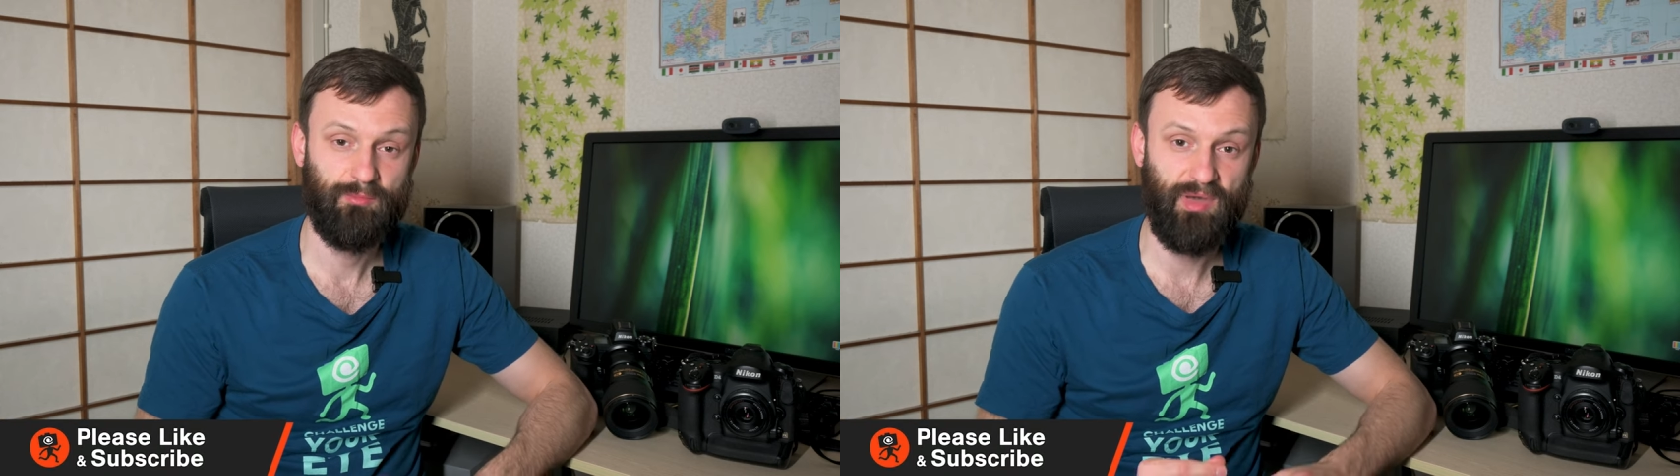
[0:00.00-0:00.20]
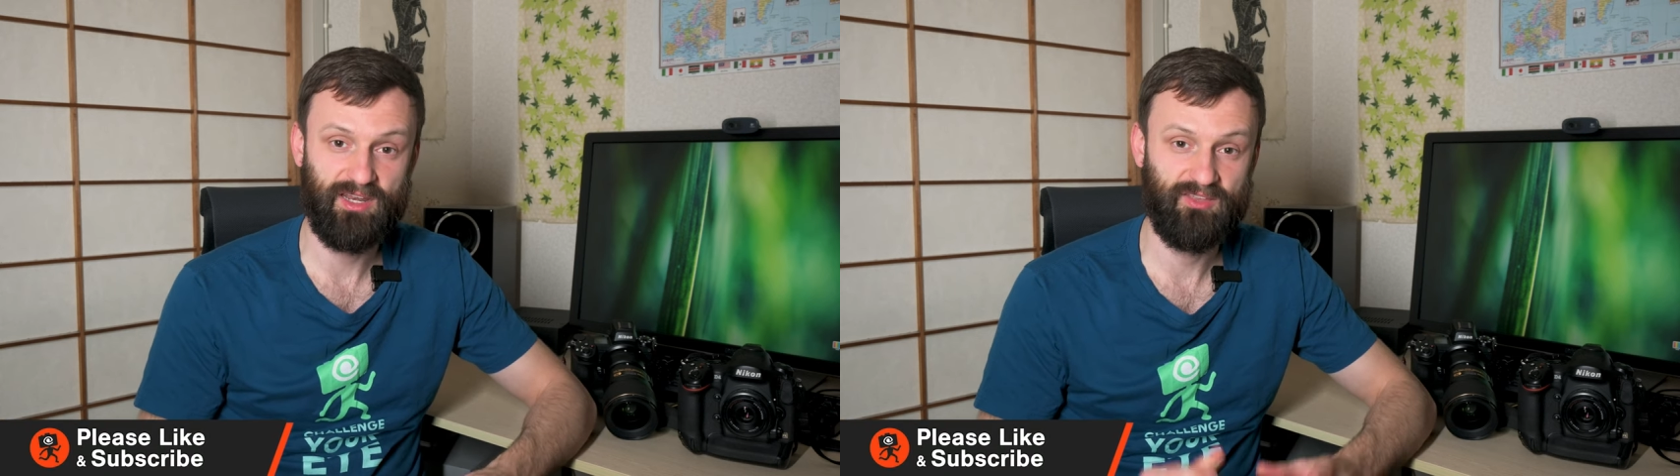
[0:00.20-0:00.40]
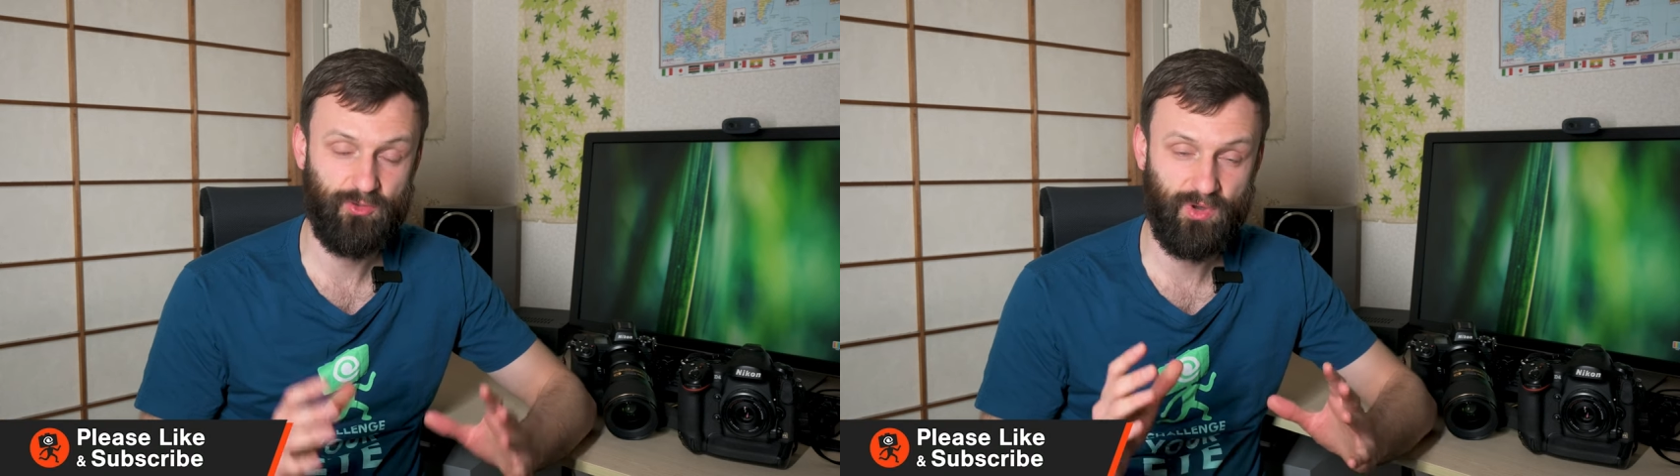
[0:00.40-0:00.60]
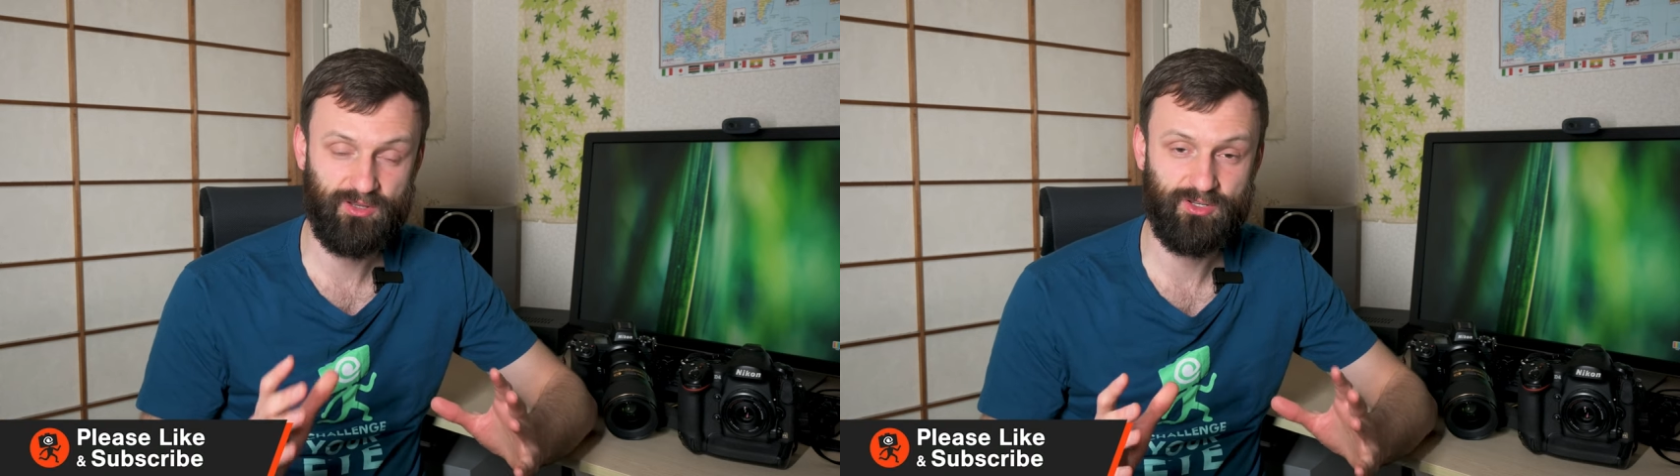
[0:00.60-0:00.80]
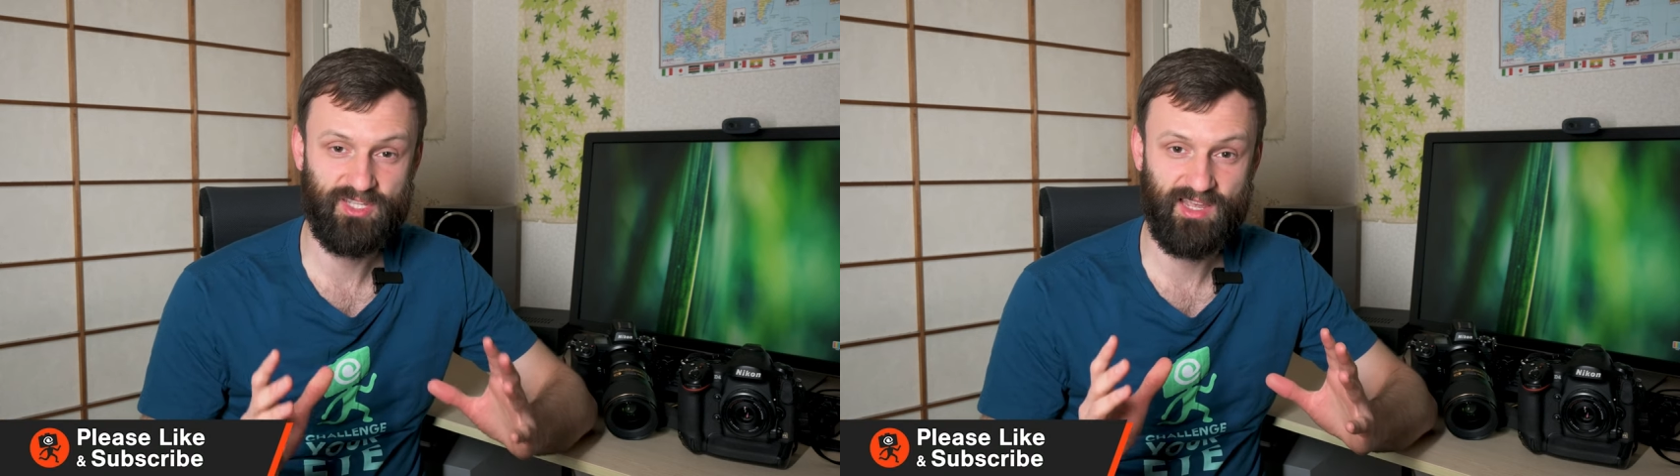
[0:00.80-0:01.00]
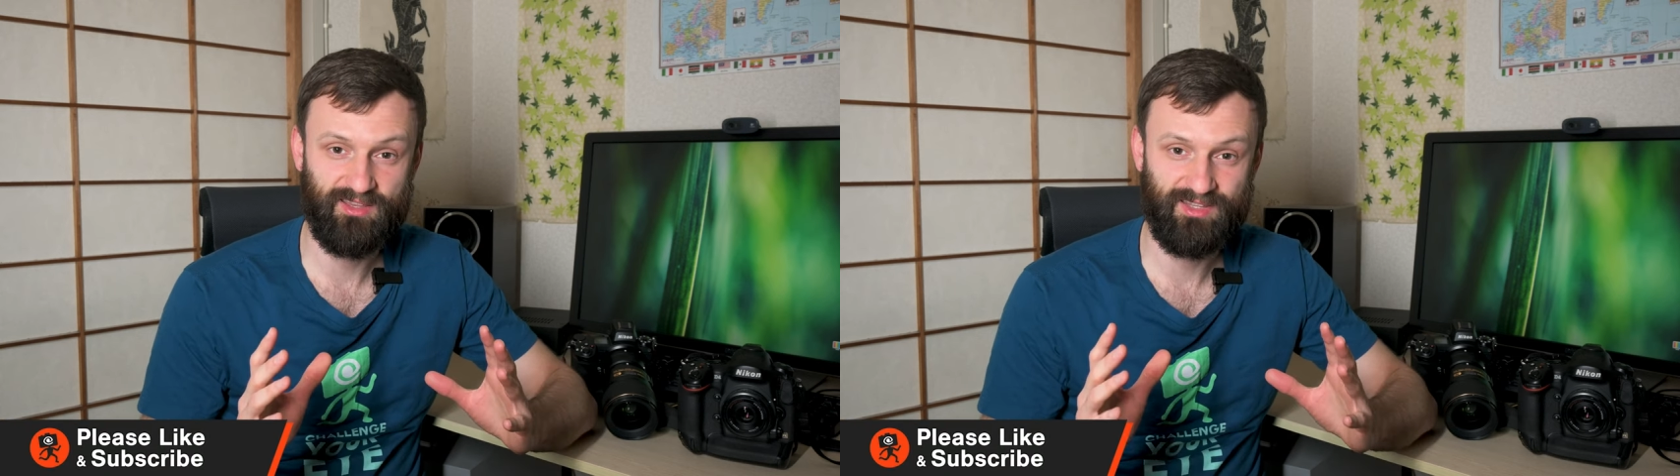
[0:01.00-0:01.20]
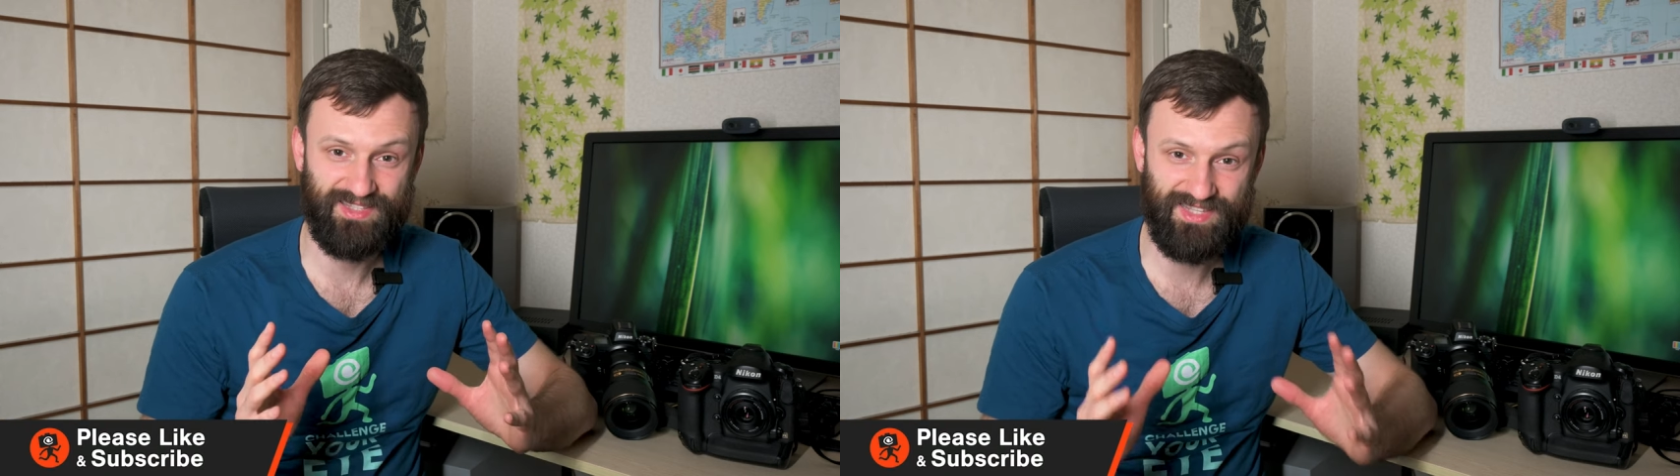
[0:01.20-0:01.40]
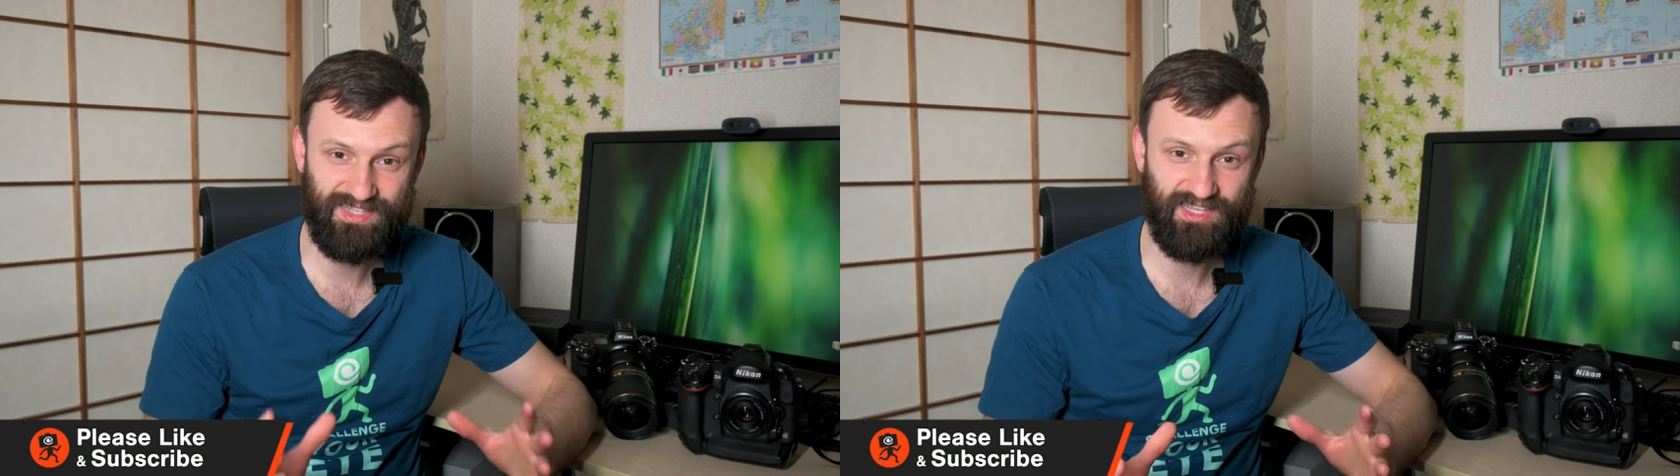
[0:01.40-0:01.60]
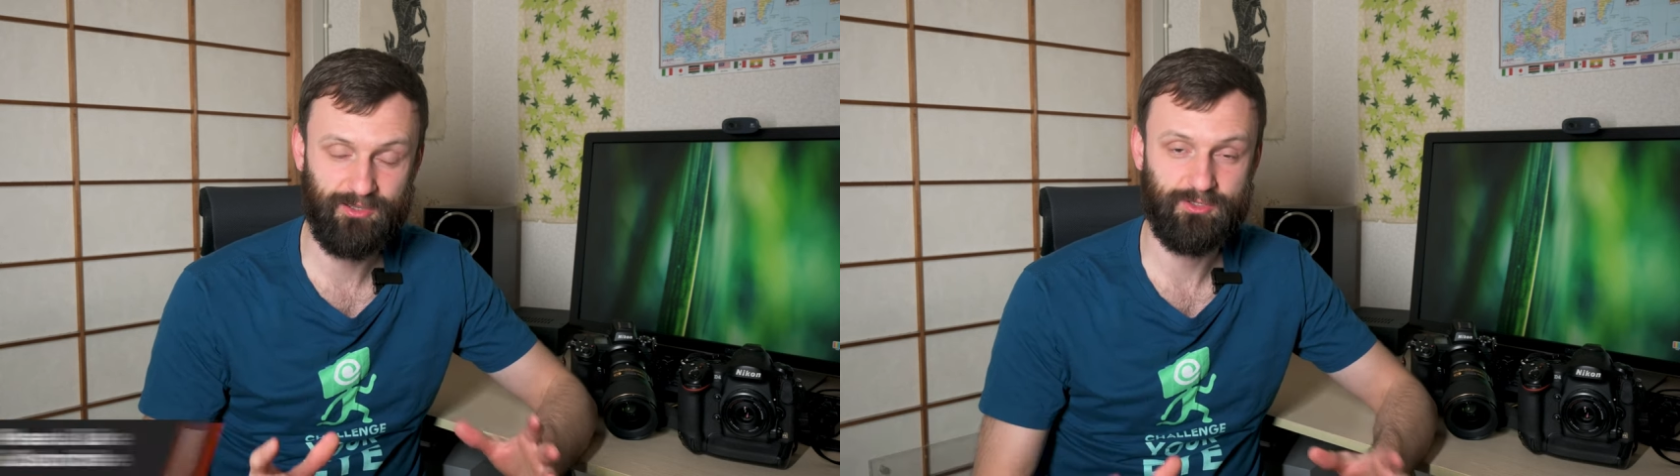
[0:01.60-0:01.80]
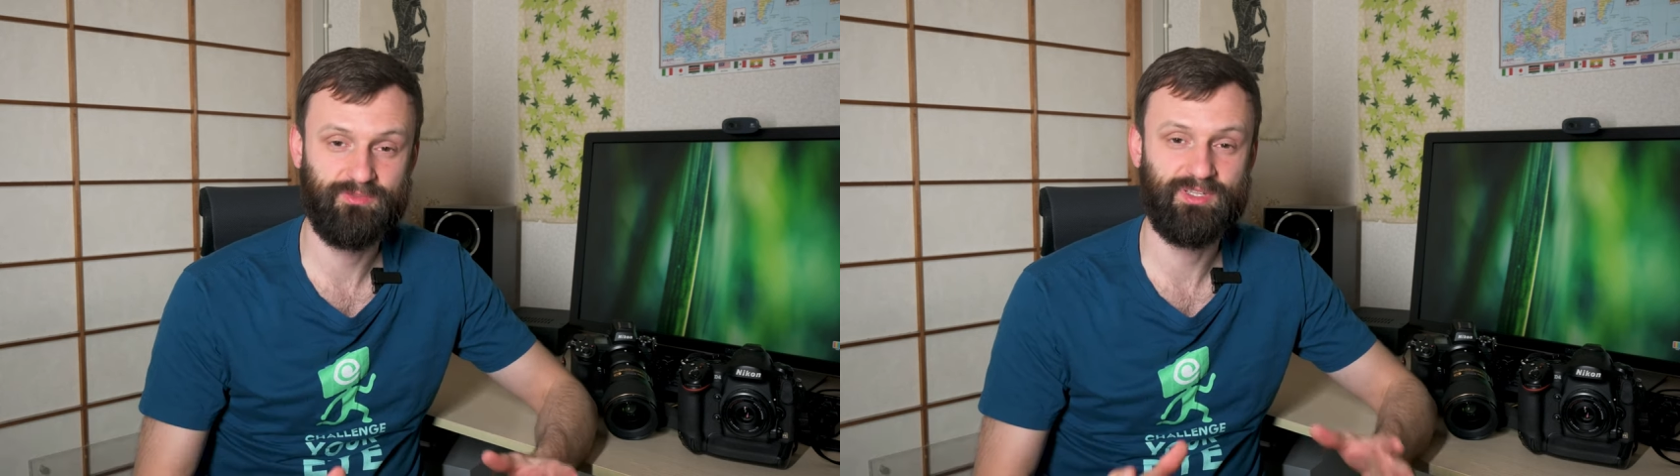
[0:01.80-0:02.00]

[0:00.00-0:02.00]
But if you want to understand the details